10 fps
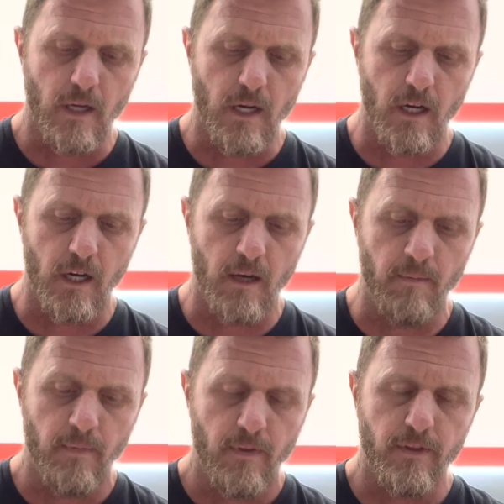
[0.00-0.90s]

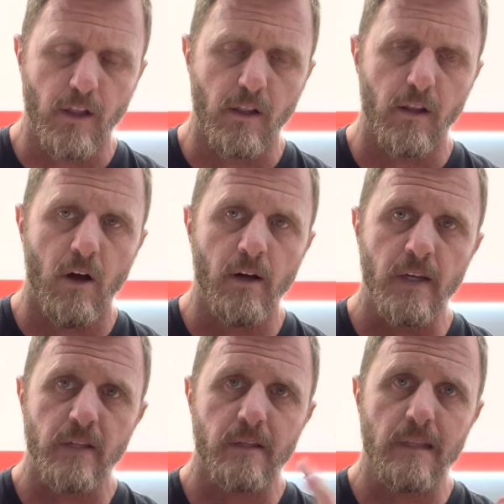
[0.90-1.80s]
The
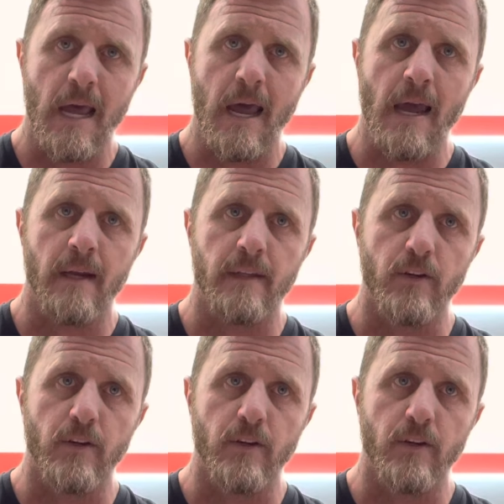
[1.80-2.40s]
longest lag